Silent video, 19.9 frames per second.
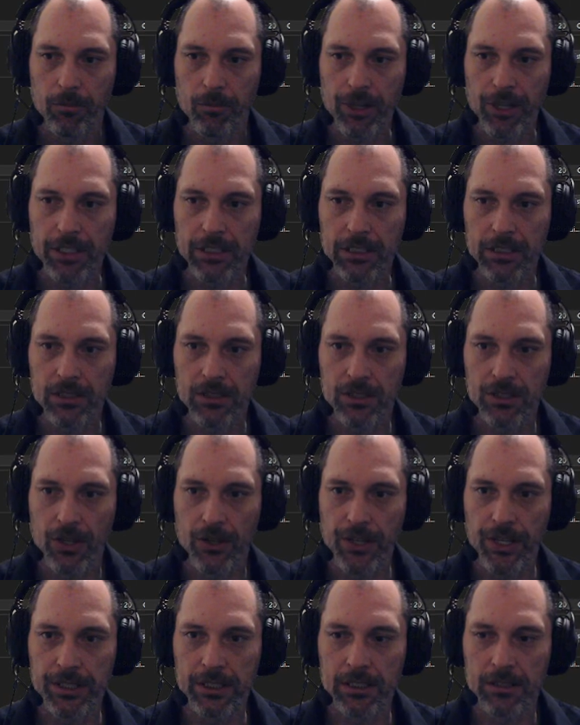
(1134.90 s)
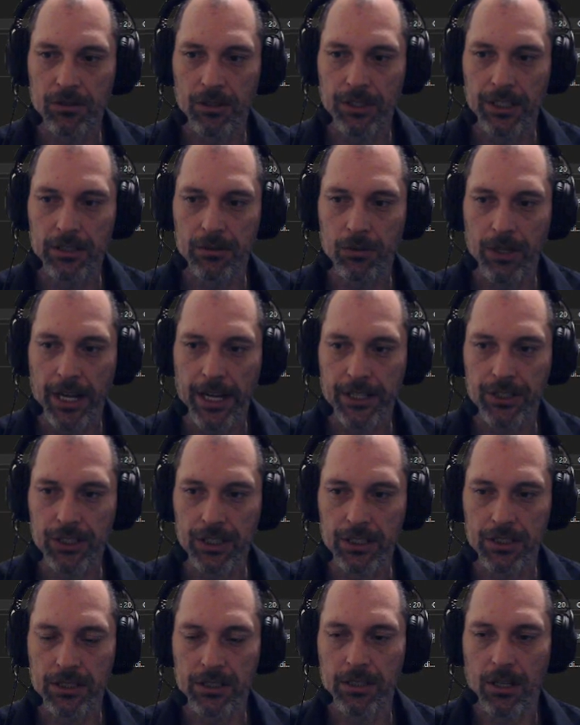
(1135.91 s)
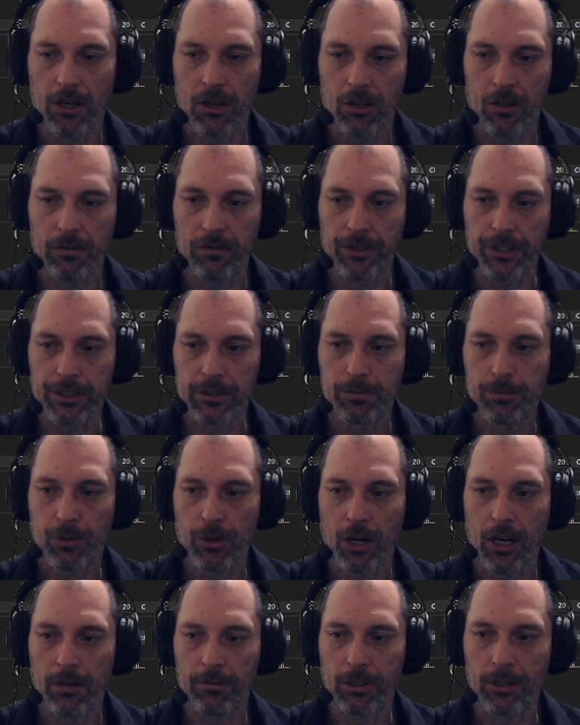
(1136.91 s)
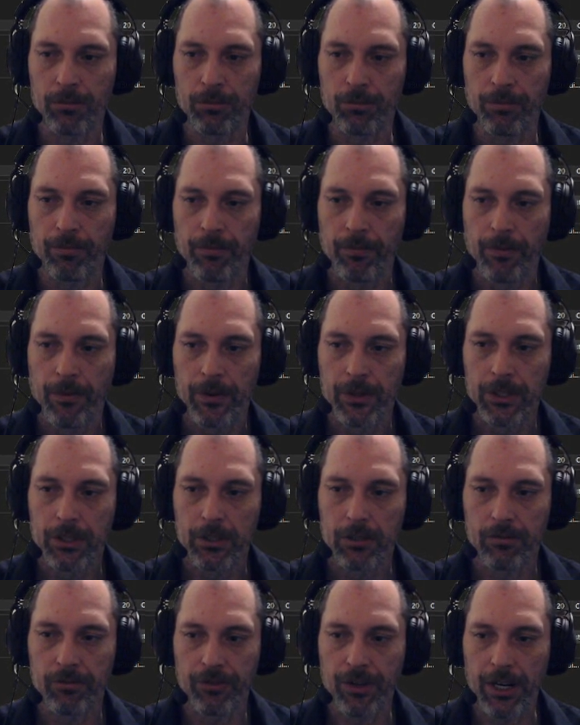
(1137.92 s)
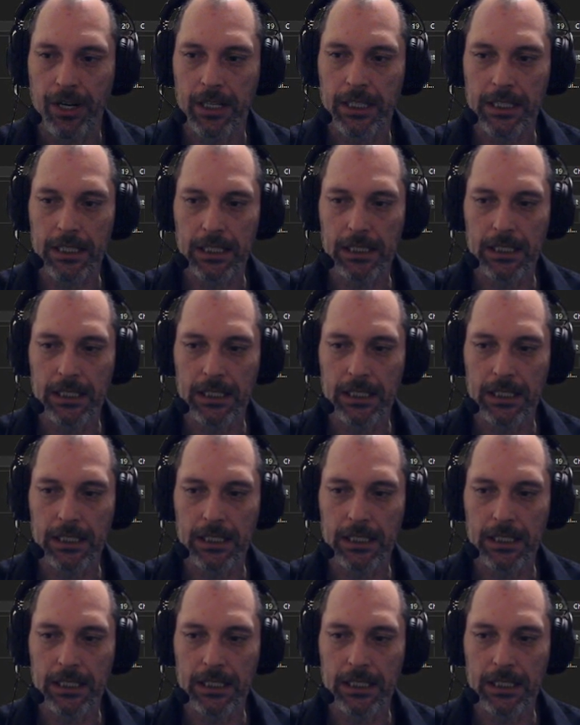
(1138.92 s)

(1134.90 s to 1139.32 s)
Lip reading: Because so this would actually solve this problem very